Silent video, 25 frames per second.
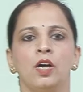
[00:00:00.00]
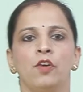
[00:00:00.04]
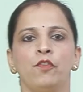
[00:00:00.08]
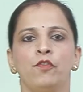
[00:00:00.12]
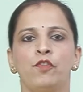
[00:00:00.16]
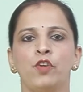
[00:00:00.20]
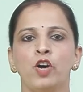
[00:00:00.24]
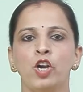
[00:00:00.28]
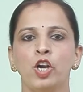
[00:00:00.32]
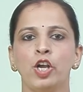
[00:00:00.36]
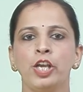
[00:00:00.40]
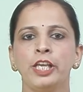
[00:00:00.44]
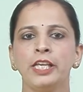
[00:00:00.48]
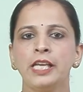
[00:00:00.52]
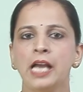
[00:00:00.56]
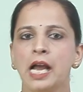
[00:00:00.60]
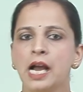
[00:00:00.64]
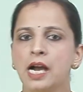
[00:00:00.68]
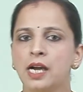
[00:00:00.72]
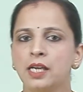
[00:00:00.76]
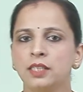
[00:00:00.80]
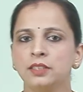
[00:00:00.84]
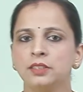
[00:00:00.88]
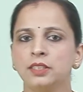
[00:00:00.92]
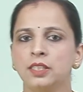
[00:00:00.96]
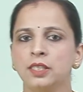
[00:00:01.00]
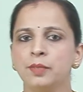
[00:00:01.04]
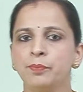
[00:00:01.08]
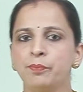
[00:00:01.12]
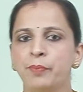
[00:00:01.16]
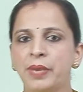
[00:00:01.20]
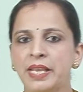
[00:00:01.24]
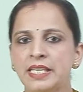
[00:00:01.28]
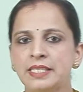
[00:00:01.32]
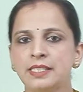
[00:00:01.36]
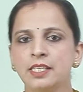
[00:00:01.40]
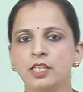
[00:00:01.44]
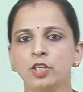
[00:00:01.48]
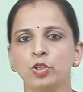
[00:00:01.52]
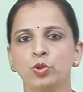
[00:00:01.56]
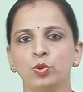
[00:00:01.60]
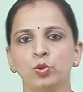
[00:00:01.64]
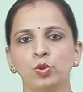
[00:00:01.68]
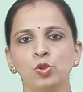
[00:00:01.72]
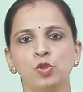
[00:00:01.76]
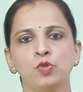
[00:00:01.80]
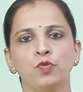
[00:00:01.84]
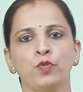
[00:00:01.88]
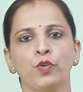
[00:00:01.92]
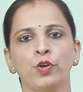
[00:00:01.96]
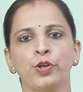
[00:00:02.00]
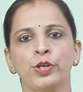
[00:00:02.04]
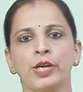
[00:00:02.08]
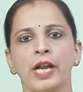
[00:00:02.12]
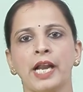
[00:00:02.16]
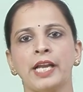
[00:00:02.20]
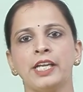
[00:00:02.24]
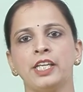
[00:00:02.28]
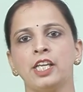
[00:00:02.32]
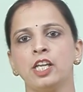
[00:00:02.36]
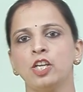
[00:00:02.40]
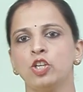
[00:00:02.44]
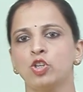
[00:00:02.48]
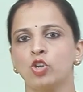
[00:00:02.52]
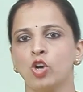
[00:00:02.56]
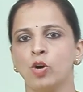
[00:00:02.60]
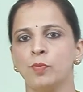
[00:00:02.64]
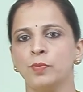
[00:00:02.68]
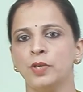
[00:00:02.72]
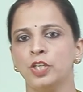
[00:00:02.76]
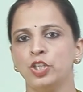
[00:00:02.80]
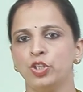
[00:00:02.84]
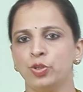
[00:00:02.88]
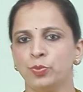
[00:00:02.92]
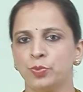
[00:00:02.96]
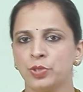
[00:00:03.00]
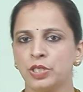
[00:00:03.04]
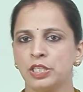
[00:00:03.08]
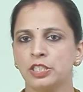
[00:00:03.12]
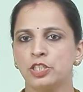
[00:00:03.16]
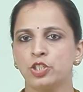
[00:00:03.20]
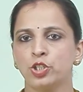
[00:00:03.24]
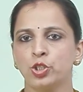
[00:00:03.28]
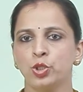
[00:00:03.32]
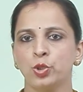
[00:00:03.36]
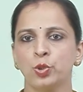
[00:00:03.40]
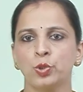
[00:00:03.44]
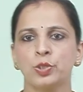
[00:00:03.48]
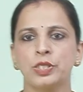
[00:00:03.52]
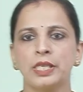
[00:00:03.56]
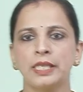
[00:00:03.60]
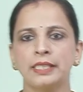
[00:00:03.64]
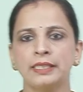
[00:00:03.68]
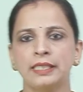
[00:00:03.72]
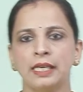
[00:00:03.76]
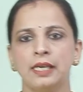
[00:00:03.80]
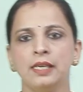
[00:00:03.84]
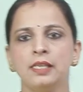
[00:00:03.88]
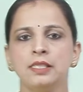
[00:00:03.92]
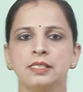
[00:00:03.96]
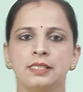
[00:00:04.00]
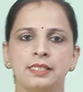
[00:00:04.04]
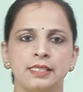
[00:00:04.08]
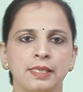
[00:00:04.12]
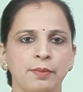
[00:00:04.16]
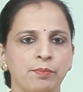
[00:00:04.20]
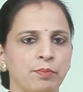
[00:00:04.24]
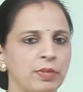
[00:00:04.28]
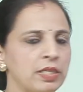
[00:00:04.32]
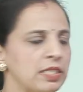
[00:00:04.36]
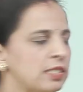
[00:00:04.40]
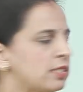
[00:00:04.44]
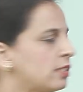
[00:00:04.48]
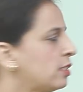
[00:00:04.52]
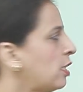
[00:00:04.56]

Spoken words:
Following are the basic rules for writing Roman numerals using the symbols.